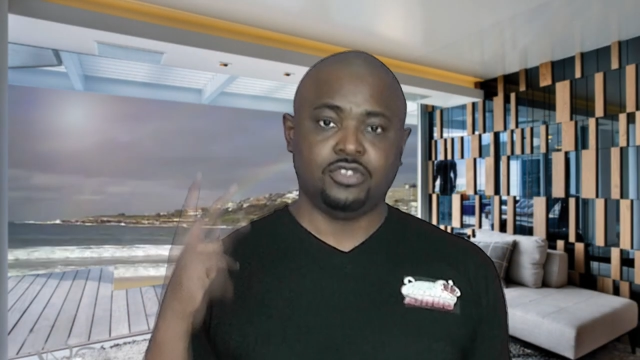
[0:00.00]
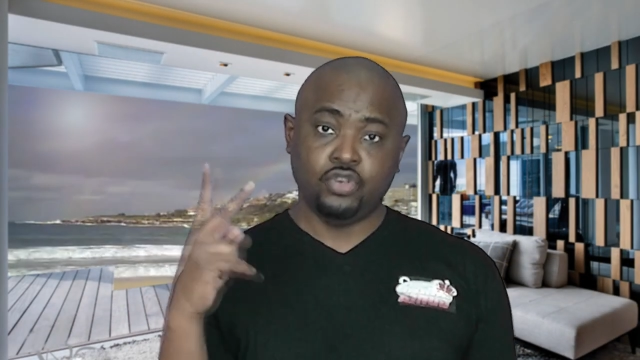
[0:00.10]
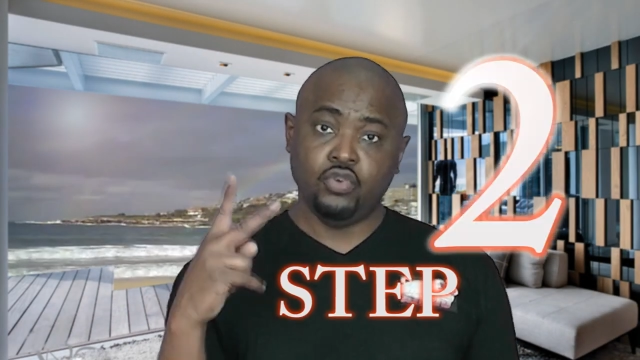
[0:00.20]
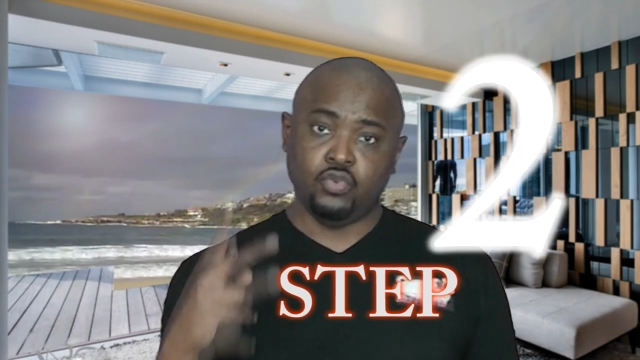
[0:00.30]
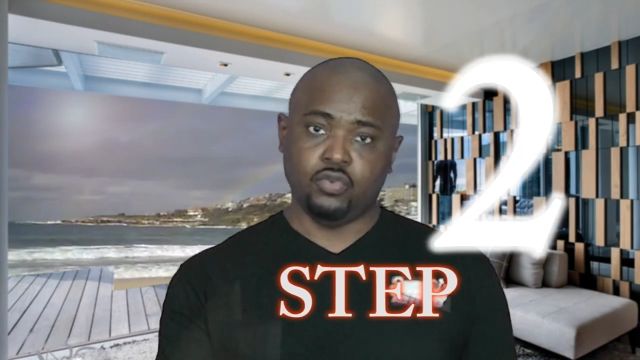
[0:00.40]

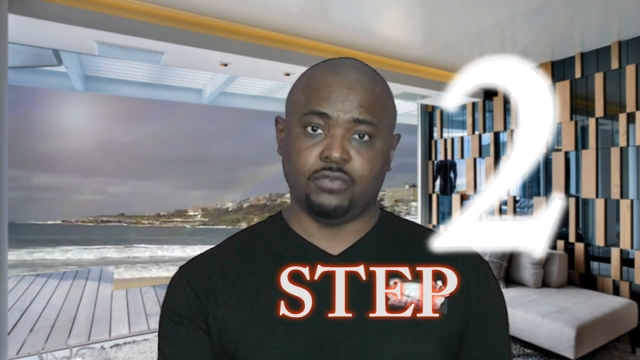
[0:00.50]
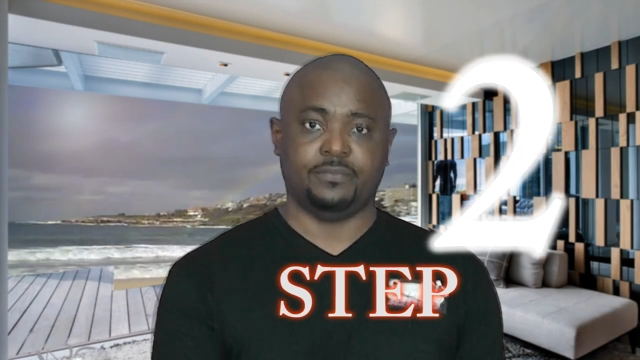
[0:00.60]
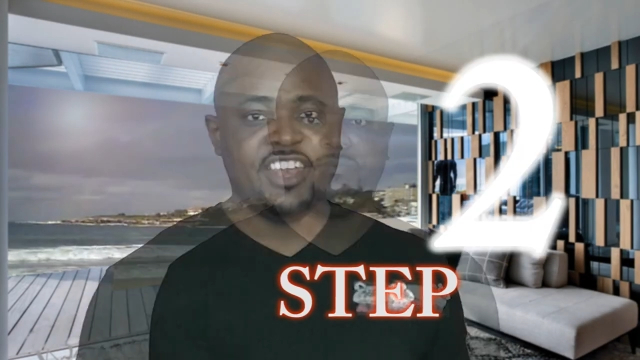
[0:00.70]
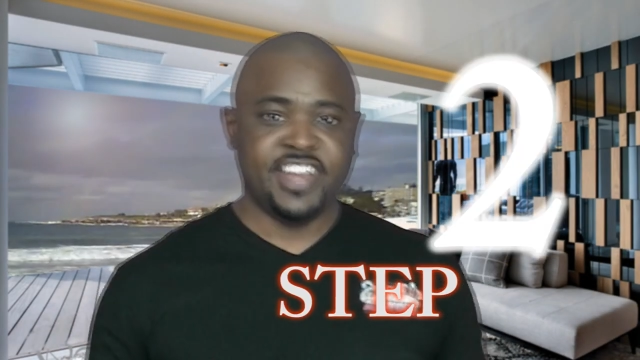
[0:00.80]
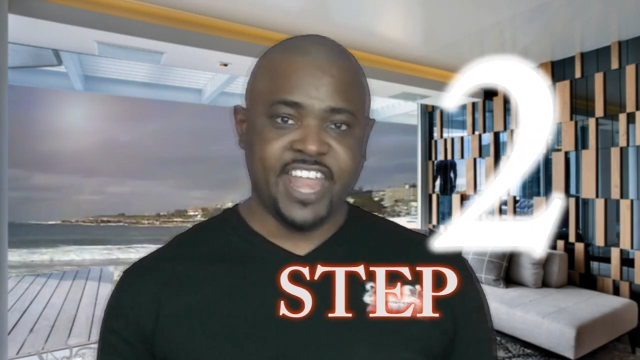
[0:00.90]
Two,
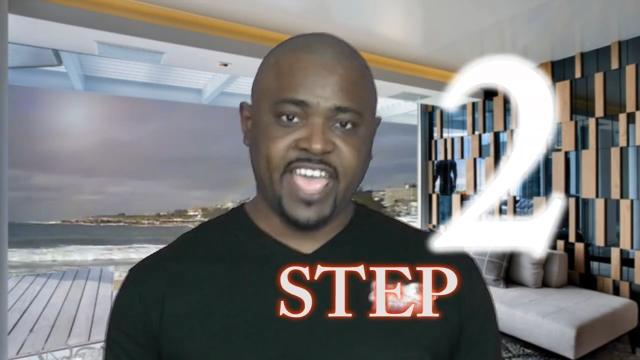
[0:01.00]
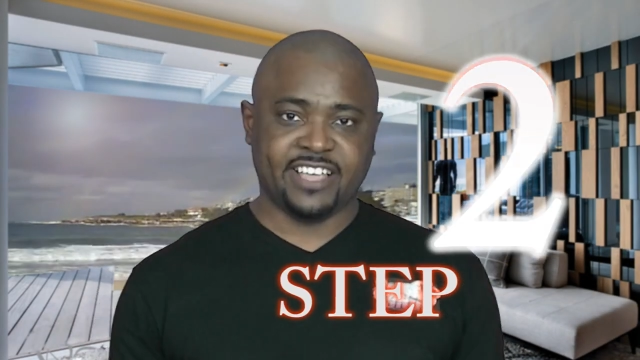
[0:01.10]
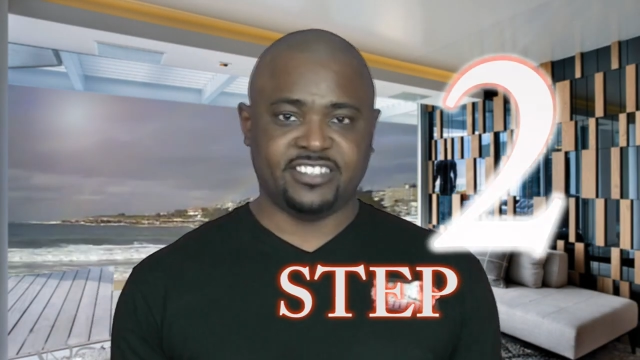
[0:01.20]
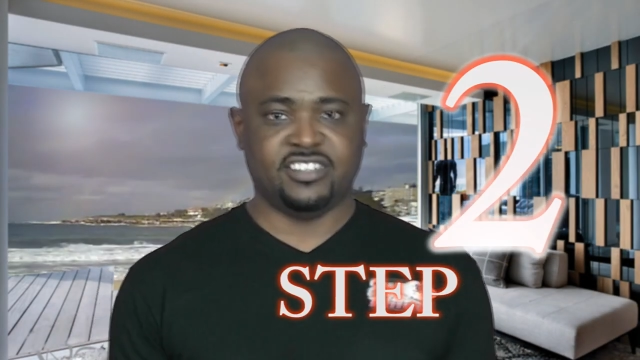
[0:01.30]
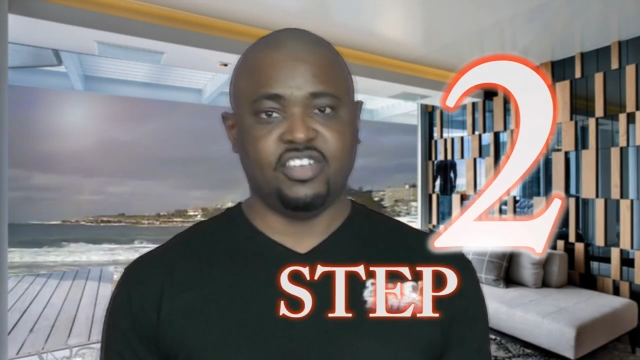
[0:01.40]

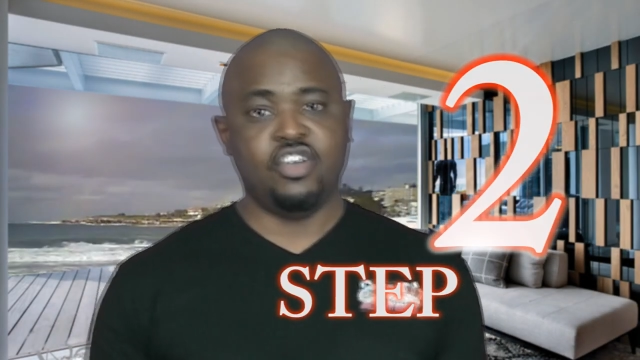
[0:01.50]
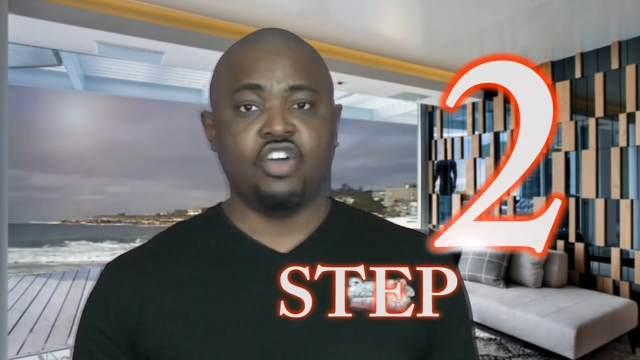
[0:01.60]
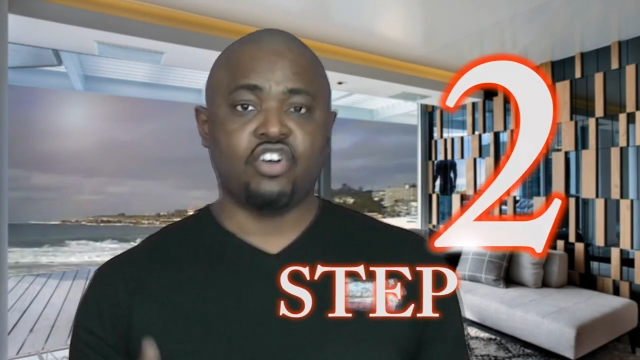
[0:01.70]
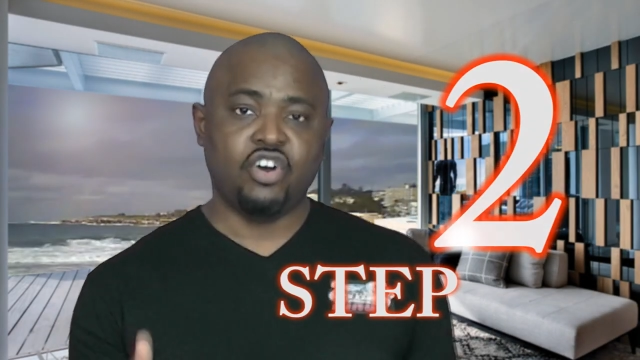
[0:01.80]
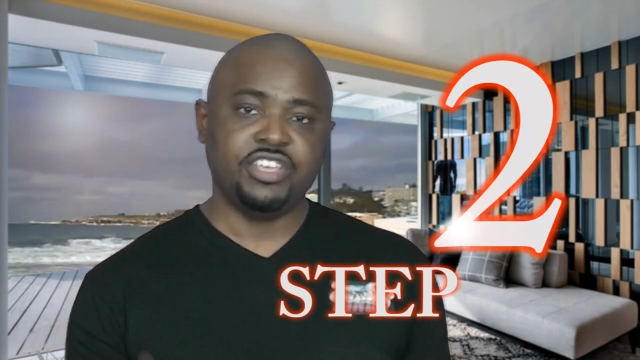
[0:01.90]
next,
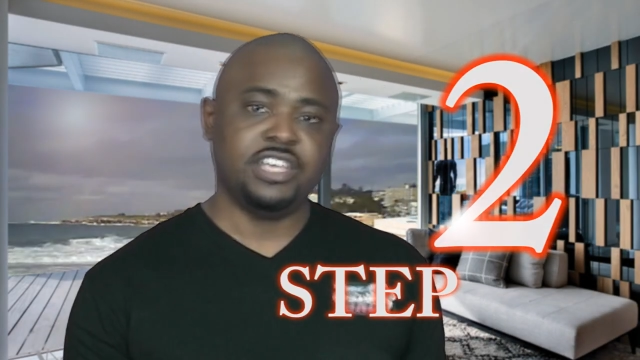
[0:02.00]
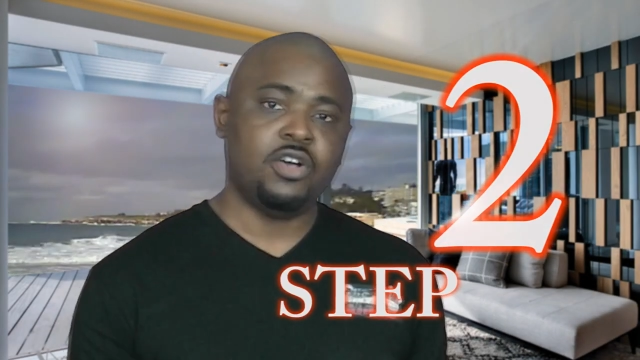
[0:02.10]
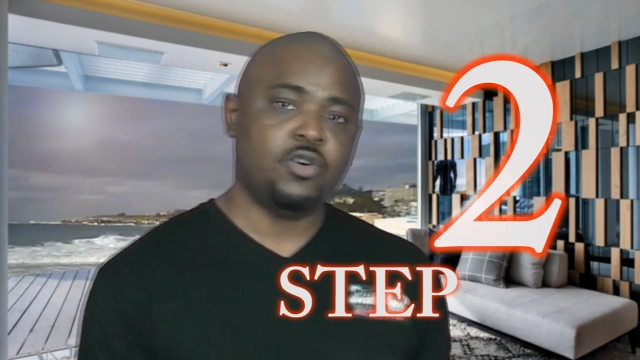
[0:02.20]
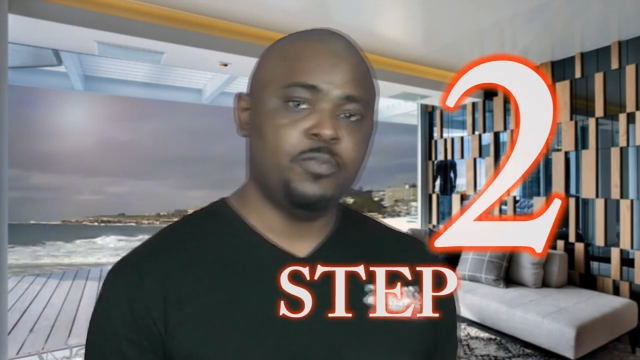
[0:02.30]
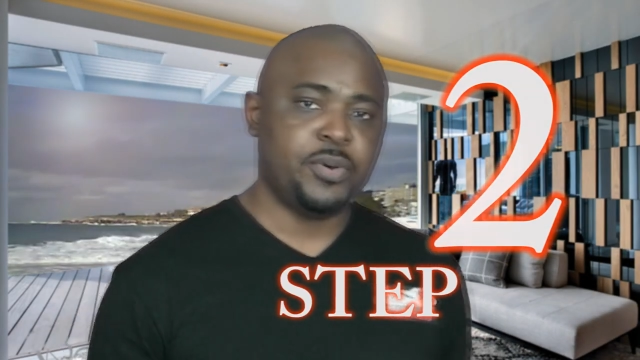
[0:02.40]
call your
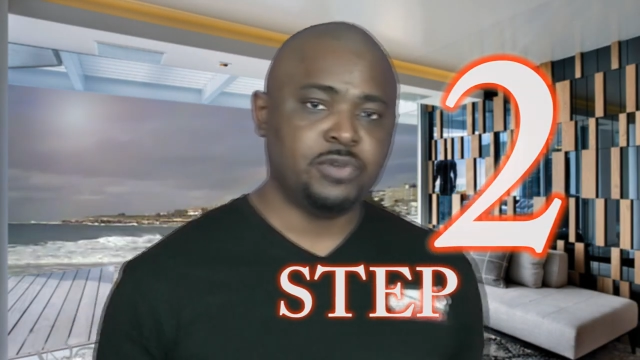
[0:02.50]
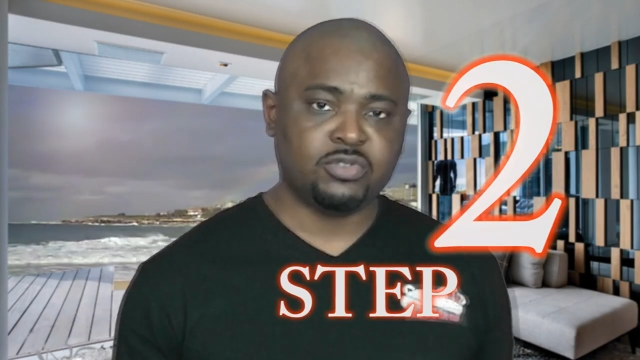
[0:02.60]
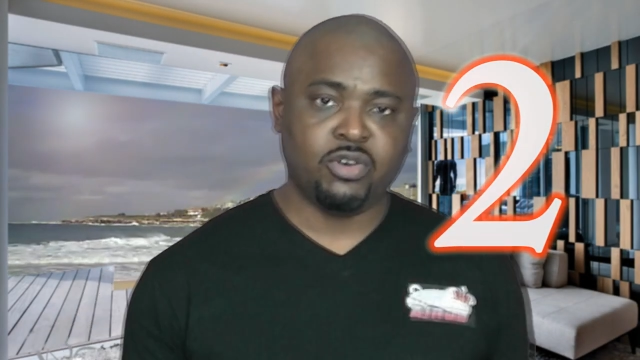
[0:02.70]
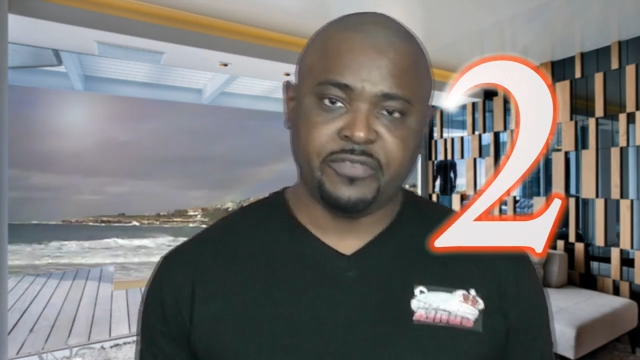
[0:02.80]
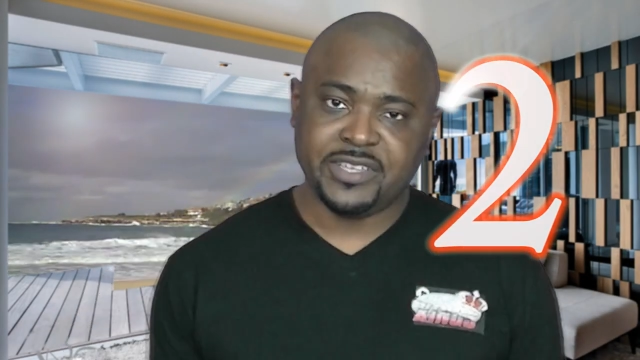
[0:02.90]
local
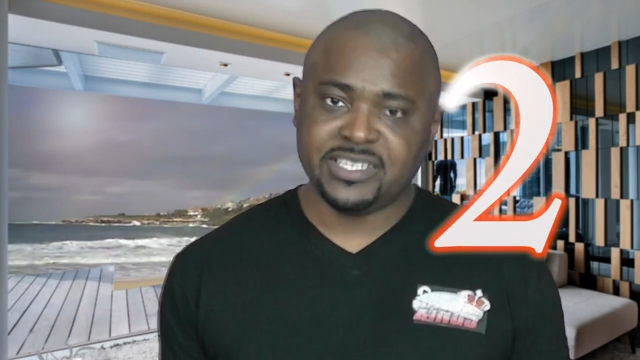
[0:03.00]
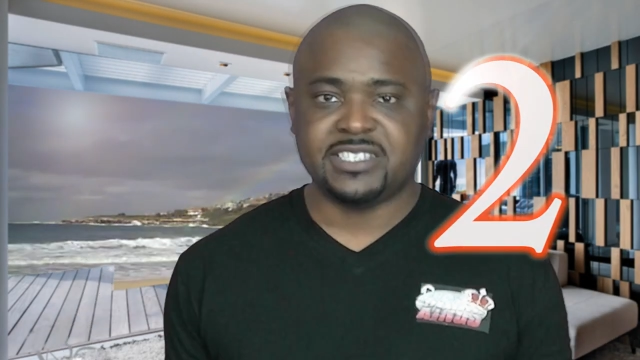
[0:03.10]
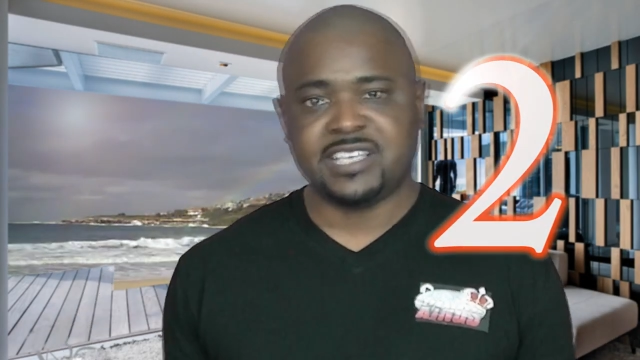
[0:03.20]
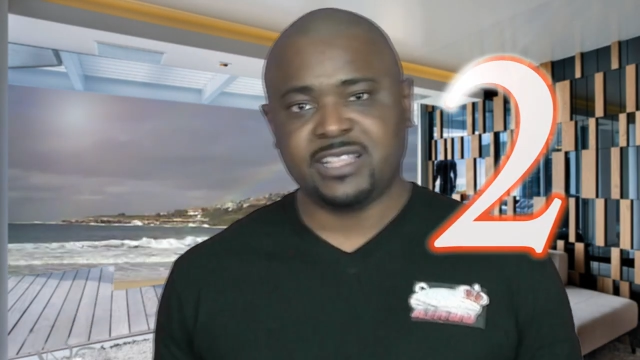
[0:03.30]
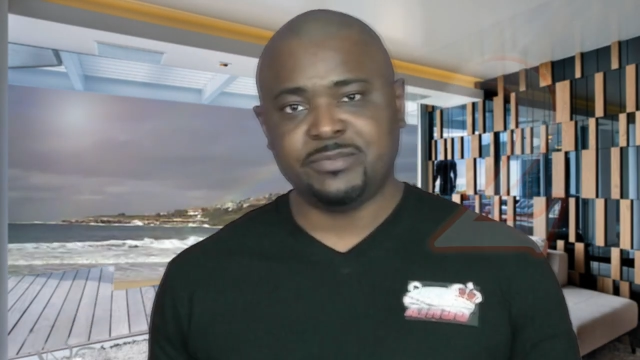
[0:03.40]
post office
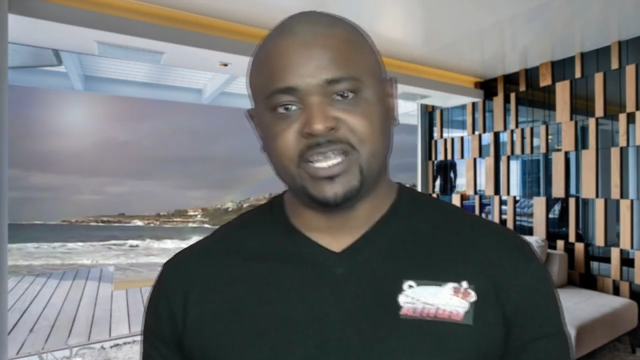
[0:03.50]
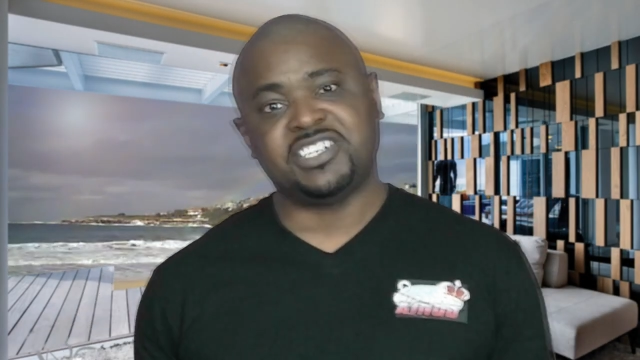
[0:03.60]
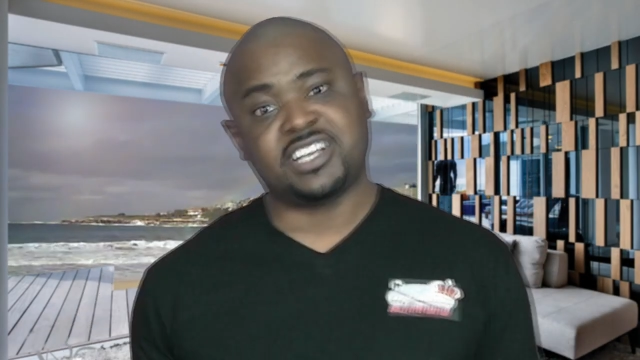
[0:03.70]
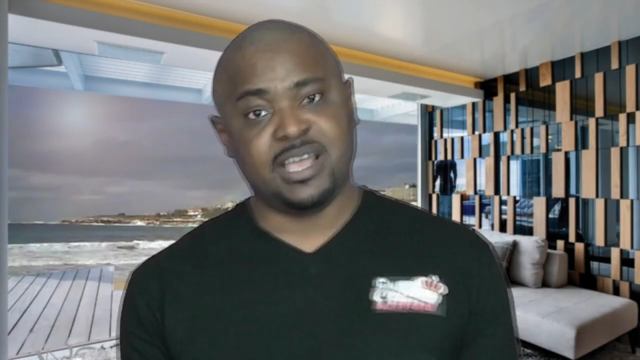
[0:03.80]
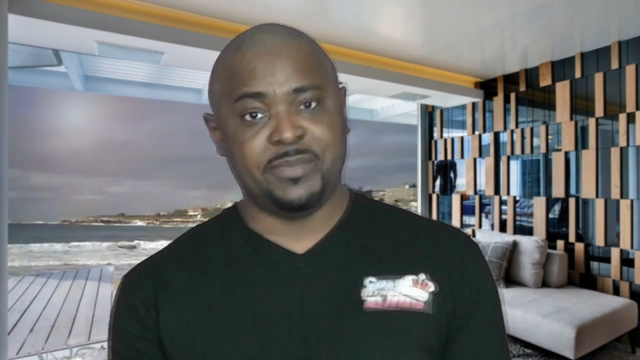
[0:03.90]
and tell them that
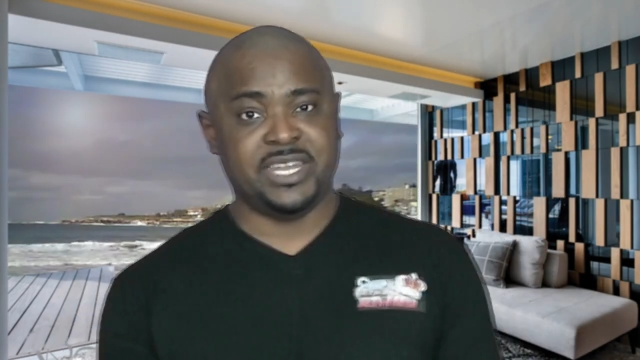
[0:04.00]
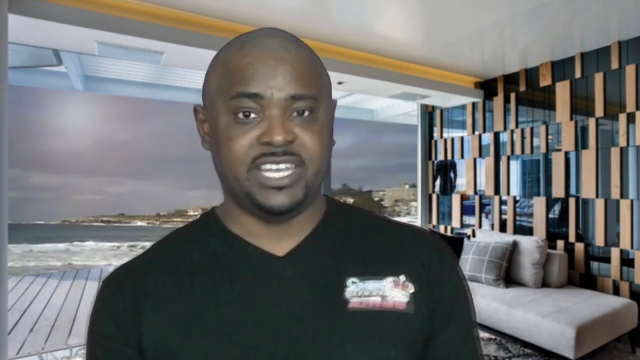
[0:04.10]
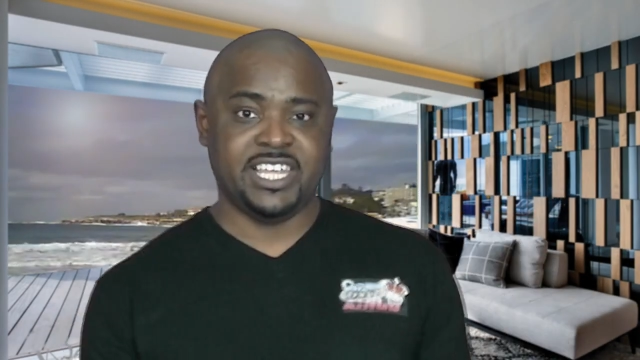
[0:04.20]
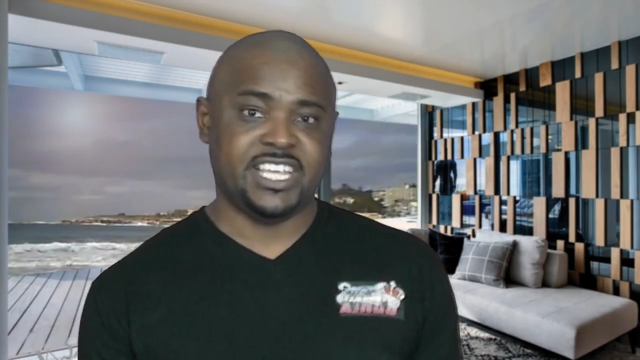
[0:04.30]
you're coming in to